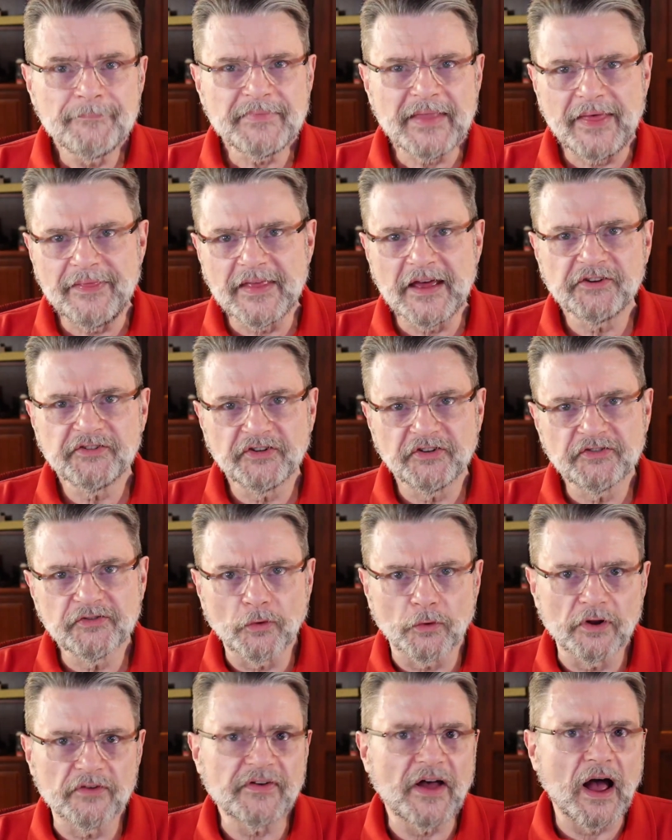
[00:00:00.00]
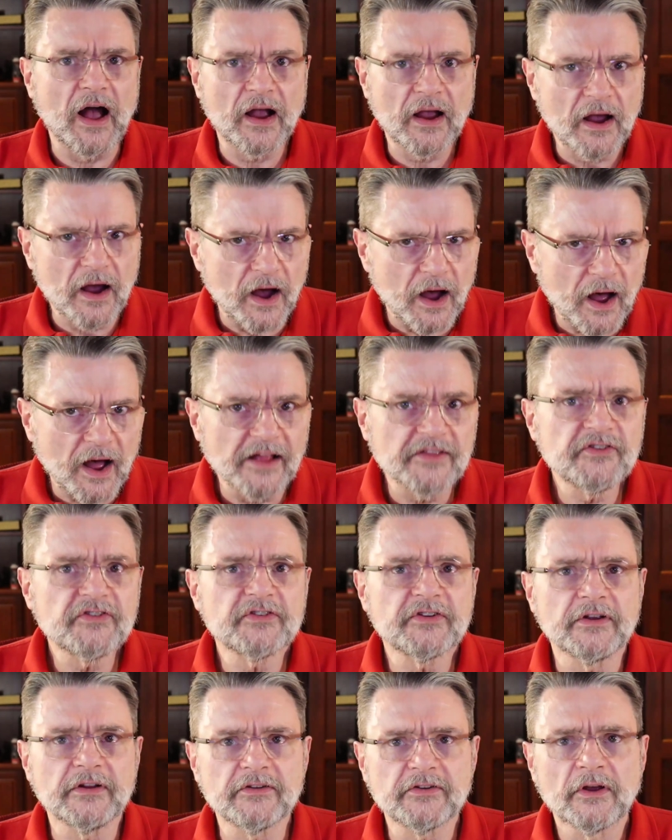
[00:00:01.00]
And that's just sort of a
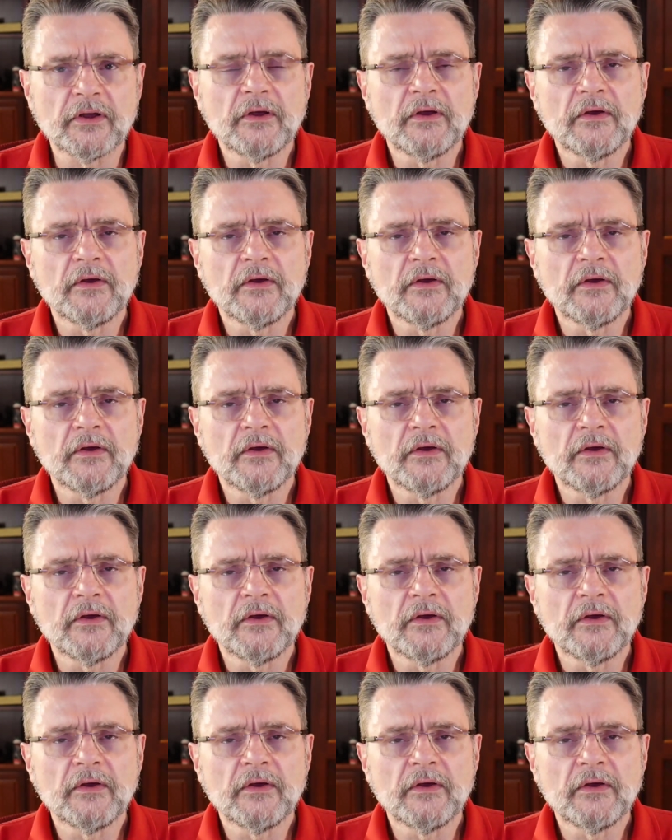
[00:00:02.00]
constant